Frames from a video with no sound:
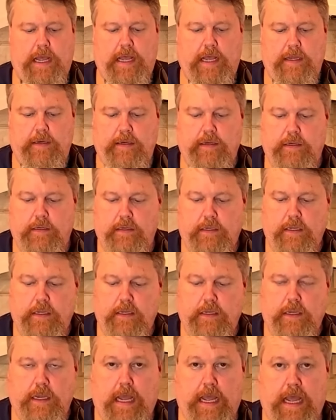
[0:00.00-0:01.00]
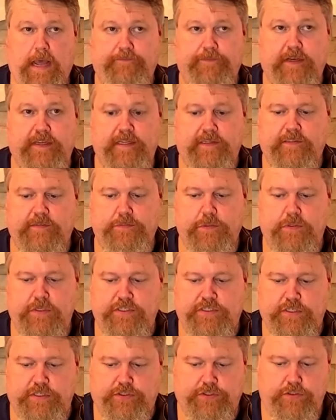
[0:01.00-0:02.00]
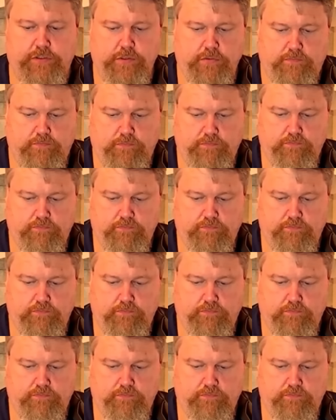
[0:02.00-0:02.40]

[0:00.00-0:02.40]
add 1/2 teaspoon of ginger,